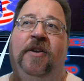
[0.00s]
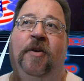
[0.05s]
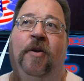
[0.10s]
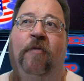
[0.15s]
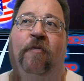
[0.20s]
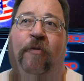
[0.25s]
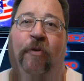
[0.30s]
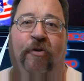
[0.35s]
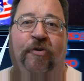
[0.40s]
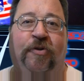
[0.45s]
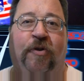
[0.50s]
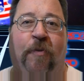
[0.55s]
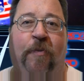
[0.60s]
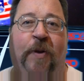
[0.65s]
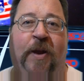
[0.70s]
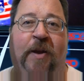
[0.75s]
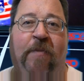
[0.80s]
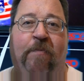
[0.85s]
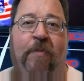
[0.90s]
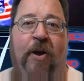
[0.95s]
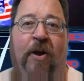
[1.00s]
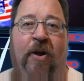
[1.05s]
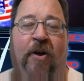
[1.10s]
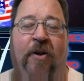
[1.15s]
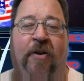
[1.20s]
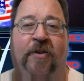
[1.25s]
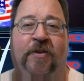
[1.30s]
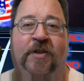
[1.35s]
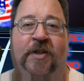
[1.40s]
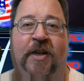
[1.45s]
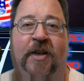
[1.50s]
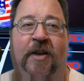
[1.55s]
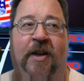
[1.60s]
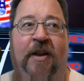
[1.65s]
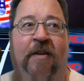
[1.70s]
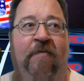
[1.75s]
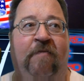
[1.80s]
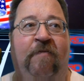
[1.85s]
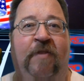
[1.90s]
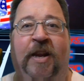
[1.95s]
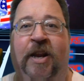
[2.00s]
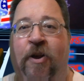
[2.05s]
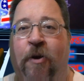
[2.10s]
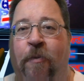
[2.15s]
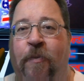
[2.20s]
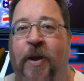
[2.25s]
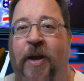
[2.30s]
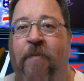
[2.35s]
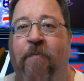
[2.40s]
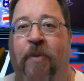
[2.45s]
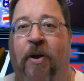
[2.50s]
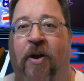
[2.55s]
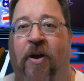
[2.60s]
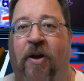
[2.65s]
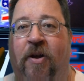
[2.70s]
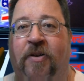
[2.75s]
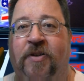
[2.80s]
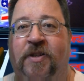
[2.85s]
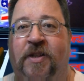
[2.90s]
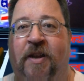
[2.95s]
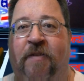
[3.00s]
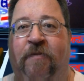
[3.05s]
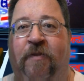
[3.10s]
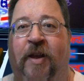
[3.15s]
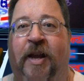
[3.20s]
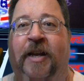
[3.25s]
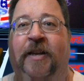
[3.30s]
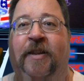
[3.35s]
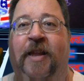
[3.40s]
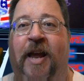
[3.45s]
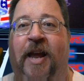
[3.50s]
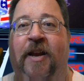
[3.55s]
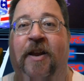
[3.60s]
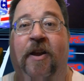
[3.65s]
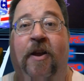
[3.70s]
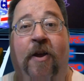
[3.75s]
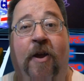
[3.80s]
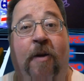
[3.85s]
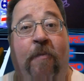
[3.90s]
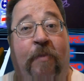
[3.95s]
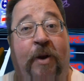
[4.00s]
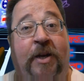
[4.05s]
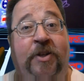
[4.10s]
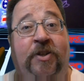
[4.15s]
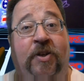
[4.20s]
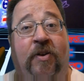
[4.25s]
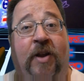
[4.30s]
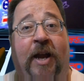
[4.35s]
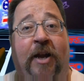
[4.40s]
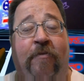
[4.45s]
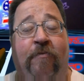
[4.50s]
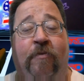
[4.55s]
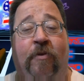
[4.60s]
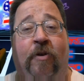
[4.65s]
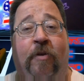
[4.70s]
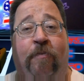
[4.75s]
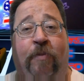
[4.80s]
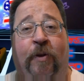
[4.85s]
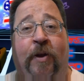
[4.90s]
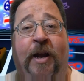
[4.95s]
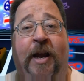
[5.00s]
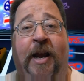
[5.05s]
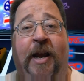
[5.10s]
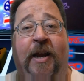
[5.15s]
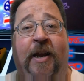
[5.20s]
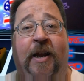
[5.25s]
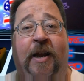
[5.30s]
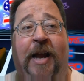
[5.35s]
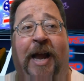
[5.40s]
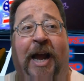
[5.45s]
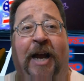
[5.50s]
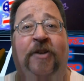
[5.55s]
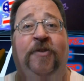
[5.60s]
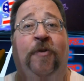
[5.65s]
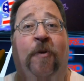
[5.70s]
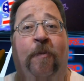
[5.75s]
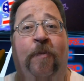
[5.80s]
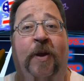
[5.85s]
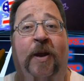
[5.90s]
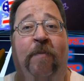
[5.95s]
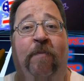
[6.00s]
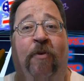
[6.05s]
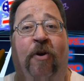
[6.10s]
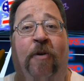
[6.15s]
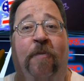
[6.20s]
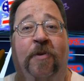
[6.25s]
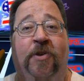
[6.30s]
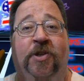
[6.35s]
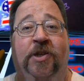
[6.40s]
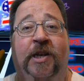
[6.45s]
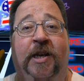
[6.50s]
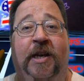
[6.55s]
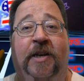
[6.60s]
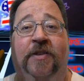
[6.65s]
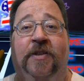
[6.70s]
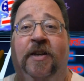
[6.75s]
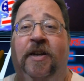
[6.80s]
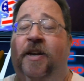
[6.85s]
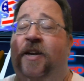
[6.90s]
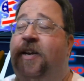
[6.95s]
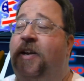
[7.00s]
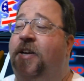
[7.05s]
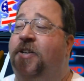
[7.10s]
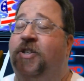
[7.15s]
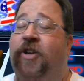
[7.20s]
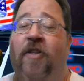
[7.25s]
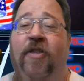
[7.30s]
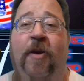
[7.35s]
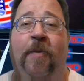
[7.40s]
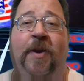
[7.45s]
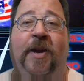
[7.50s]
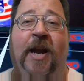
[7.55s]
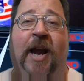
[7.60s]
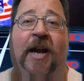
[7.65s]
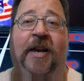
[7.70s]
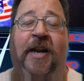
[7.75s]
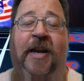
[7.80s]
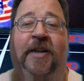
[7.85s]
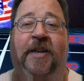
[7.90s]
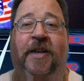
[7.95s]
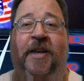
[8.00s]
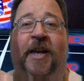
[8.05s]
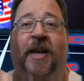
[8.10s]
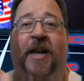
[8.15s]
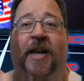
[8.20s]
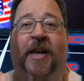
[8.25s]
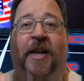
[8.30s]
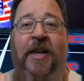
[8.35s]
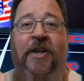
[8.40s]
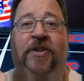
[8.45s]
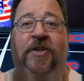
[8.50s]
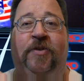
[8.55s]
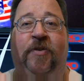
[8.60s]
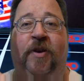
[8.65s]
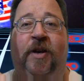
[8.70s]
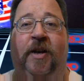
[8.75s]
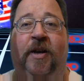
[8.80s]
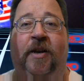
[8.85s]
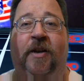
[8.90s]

virtual pinballs and video pinball, stuff like that. But I still like playing actual pinball machines. So I thought it'd be kind of neat to get a history